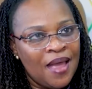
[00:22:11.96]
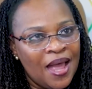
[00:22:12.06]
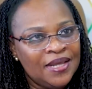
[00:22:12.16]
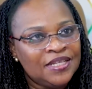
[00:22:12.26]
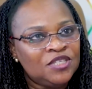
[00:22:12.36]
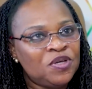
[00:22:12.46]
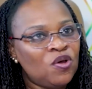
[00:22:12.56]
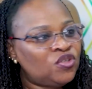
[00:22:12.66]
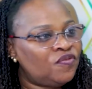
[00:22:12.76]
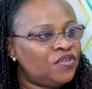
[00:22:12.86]
And it is
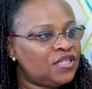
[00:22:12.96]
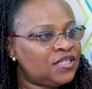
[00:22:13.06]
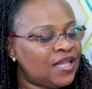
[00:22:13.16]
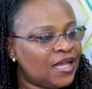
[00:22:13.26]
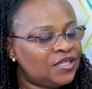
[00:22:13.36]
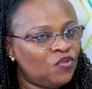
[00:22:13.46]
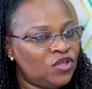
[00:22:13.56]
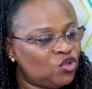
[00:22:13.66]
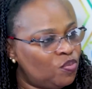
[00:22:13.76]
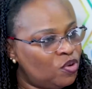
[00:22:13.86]
because of this that, with
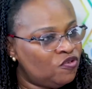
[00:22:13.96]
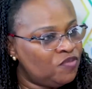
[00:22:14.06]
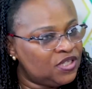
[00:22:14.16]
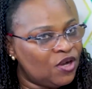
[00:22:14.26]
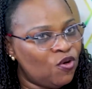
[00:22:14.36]
the support of Mr.